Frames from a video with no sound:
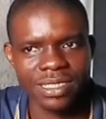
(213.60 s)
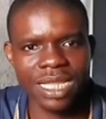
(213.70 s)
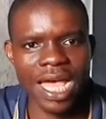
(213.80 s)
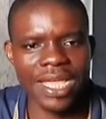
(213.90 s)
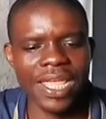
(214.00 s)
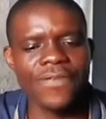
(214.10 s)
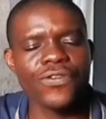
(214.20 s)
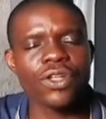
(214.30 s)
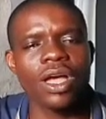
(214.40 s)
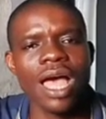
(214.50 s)
Now, if
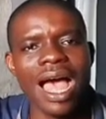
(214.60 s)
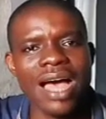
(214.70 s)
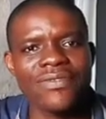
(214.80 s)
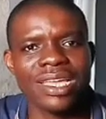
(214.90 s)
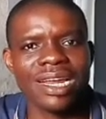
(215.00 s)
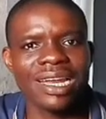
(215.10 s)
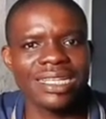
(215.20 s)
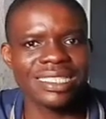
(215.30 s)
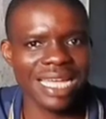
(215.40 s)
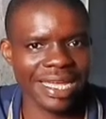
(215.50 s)
you don't have a
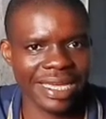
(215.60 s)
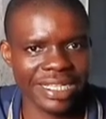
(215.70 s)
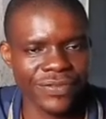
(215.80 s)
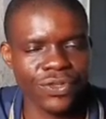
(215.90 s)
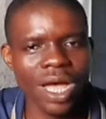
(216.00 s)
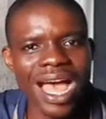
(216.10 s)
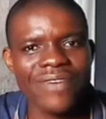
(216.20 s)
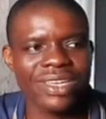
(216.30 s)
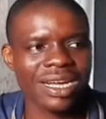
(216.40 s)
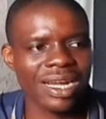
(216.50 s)
clear target, if you don't
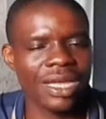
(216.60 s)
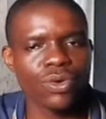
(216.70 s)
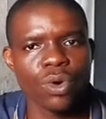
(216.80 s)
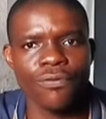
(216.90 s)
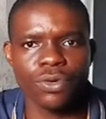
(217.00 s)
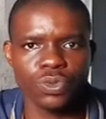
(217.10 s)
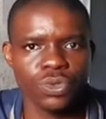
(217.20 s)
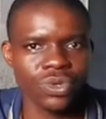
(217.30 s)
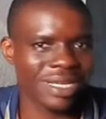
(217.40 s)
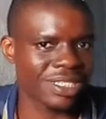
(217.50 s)
have a clear goal of what you
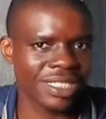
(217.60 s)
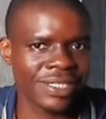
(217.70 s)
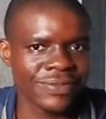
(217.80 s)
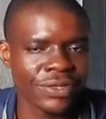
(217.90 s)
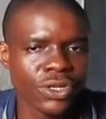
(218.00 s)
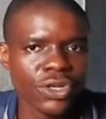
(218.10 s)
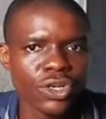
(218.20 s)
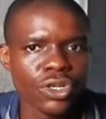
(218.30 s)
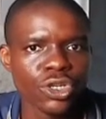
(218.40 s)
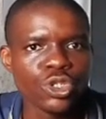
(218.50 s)
want to achieve,
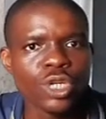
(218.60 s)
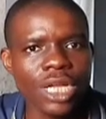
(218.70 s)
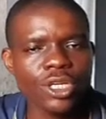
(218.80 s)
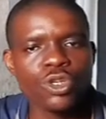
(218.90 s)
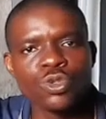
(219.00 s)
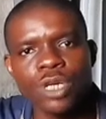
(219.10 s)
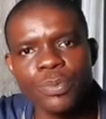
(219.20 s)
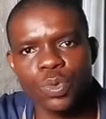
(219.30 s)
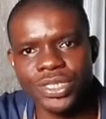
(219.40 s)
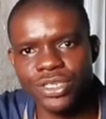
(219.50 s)
you just
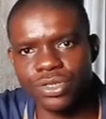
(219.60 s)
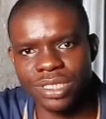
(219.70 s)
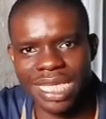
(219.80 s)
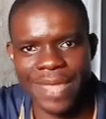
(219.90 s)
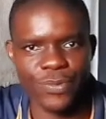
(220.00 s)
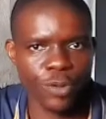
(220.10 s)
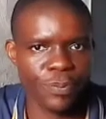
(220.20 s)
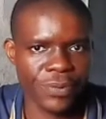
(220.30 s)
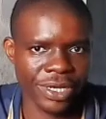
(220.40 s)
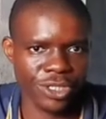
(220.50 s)
be wasting your time in your
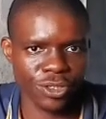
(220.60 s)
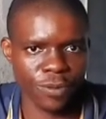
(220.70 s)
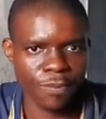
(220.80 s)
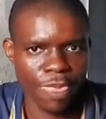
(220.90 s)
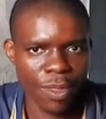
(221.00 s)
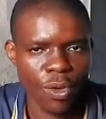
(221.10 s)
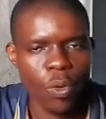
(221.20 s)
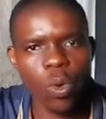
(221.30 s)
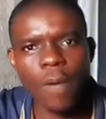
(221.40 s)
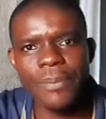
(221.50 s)
preparation.
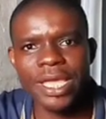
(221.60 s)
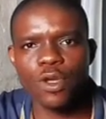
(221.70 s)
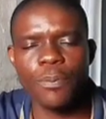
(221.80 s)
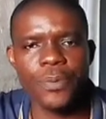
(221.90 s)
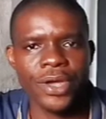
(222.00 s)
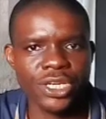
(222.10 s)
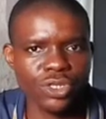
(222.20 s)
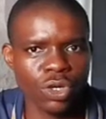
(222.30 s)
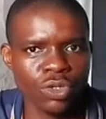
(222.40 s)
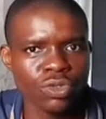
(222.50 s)
What makes your
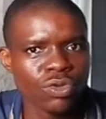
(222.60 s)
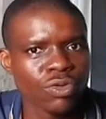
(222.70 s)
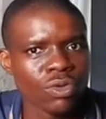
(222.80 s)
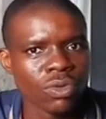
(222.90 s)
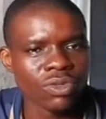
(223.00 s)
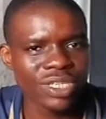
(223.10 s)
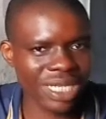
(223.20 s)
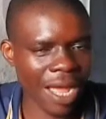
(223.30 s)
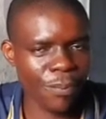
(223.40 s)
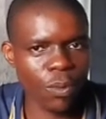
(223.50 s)
preparation
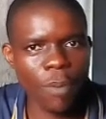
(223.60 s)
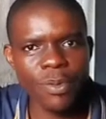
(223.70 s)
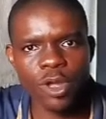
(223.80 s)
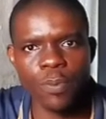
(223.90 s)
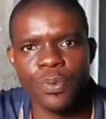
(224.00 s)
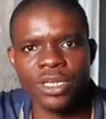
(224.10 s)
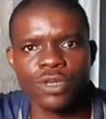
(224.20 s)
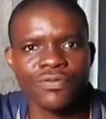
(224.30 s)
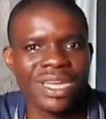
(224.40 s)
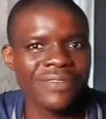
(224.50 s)
sharp, what makes your
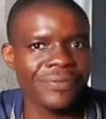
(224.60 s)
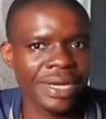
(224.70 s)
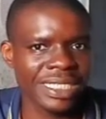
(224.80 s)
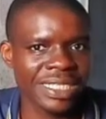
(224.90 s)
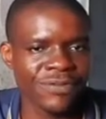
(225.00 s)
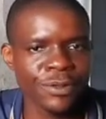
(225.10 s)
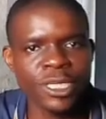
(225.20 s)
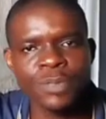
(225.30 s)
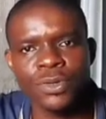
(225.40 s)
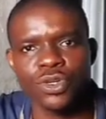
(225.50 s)
preparation very effective
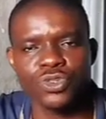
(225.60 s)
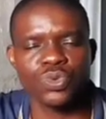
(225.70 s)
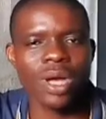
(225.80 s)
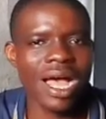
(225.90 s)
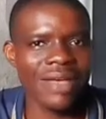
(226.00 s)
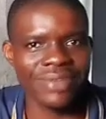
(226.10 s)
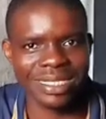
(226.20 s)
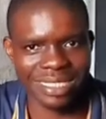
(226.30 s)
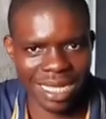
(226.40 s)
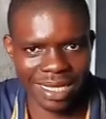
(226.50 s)
is because you have
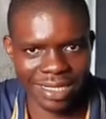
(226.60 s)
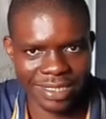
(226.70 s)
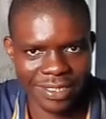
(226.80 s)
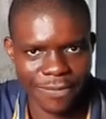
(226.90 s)
a target.